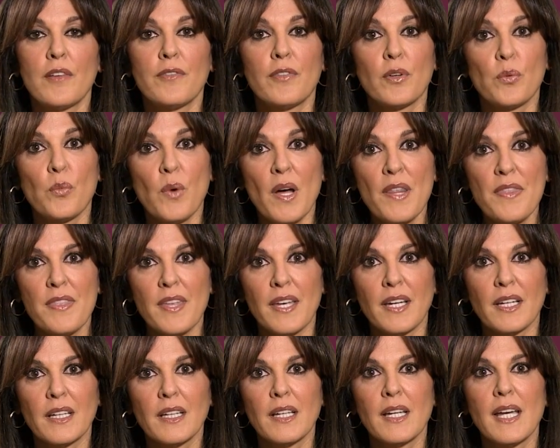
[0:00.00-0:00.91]
For one
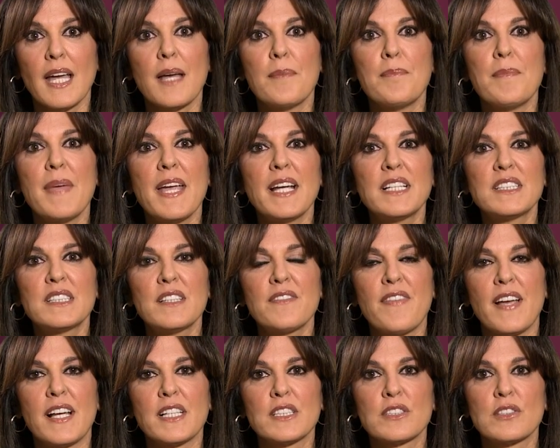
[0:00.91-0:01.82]
thing, it makes the
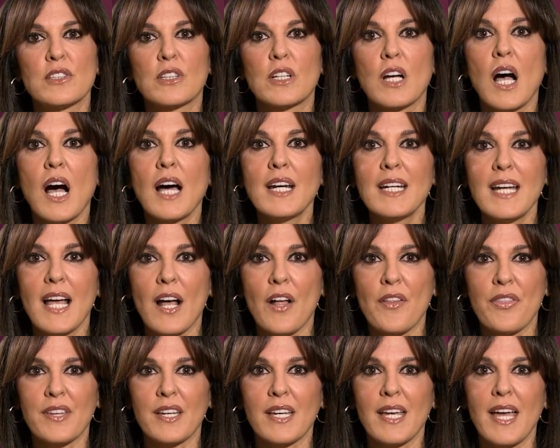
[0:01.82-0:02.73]
face look
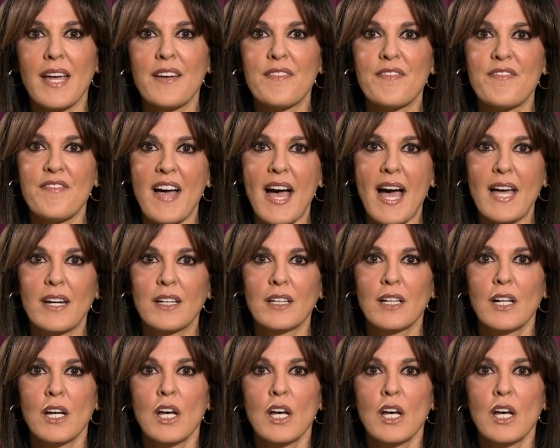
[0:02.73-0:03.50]
unhealthy and fat,